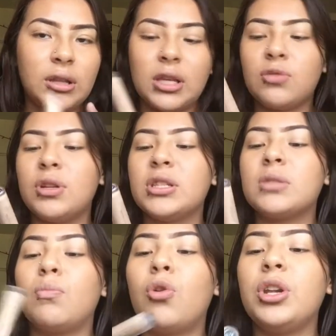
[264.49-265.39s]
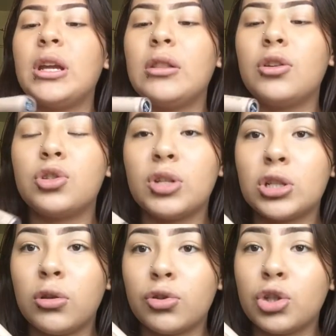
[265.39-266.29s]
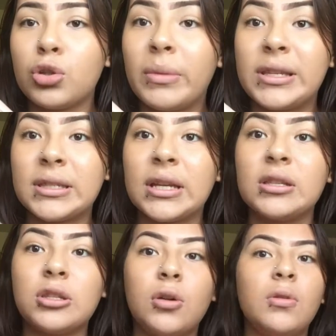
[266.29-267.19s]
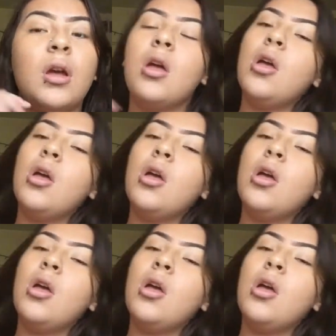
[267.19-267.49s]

this one is more yellow, so it's closer to my skin tone.